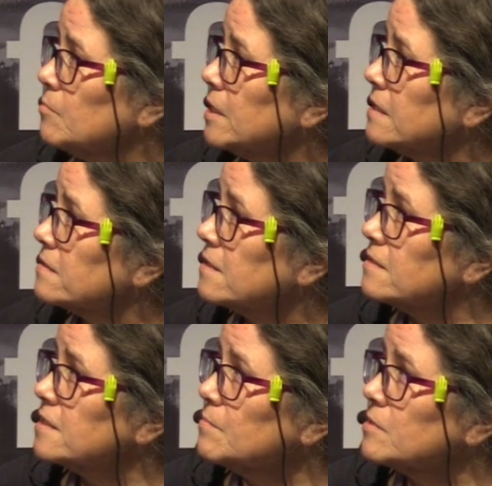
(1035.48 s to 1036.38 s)
because
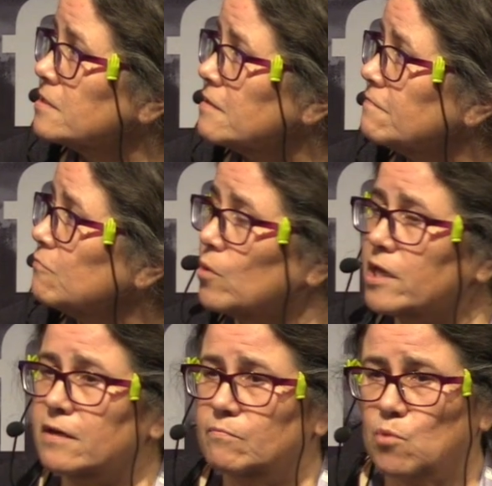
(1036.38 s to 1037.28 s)
it seemed as if we
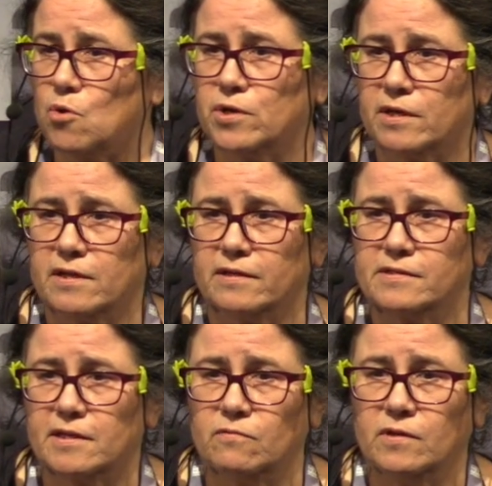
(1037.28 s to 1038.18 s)
had broken things
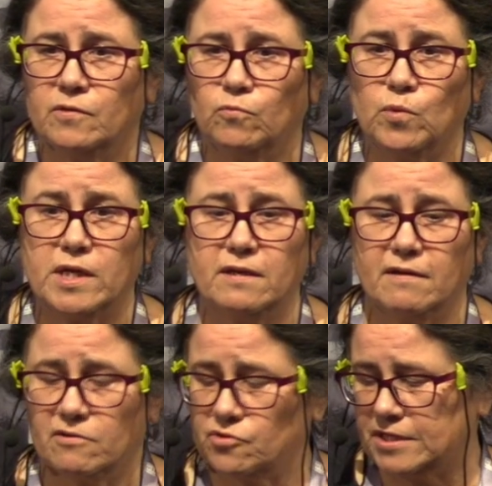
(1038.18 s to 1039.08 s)
that we didn't
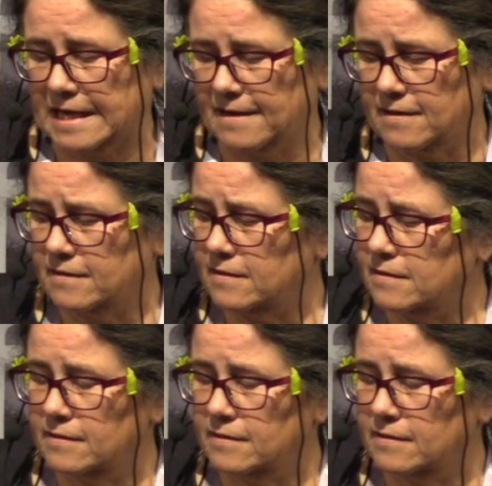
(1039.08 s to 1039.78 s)
understand.